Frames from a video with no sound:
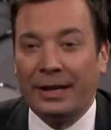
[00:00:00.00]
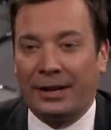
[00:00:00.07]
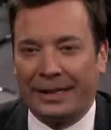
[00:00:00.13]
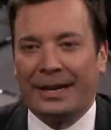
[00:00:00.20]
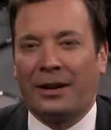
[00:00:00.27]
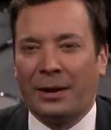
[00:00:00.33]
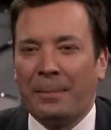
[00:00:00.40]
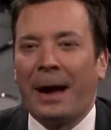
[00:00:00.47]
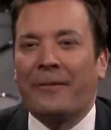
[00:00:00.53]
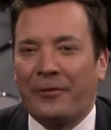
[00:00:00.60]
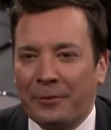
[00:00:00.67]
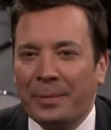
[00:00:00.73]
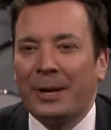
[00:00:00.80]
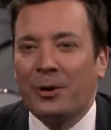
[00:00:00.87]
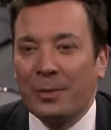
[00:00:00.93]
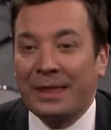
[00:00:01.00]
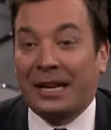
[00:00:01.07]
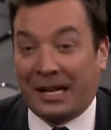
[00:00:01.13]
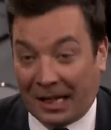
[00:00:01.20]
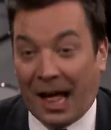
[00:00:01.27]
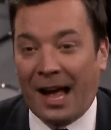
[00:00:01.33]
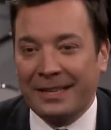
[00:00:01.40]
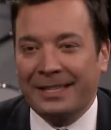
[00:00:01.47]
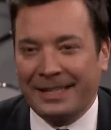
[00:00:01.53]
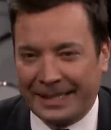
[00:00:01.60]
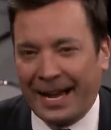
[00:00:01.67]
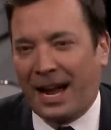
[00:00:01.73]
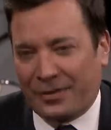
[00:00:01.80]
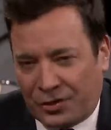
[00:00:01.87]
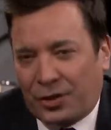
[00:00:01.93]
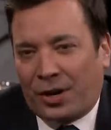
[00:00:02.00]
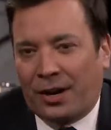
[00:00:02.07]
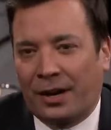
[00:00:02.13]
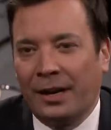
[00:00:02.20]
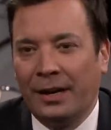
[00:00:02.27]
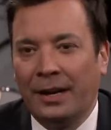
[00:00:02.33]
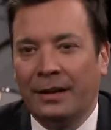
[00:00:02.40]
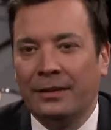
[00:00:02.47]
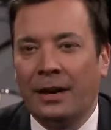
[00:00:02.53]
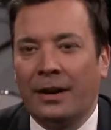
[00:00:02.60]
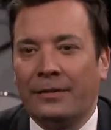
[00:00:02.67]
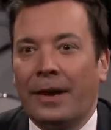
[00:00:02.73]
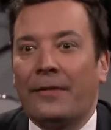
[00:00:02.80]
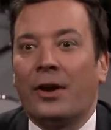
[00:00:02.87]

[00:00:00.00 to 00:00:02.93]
Yeah, am I familiar with a closet? Yeah. Sure. I've never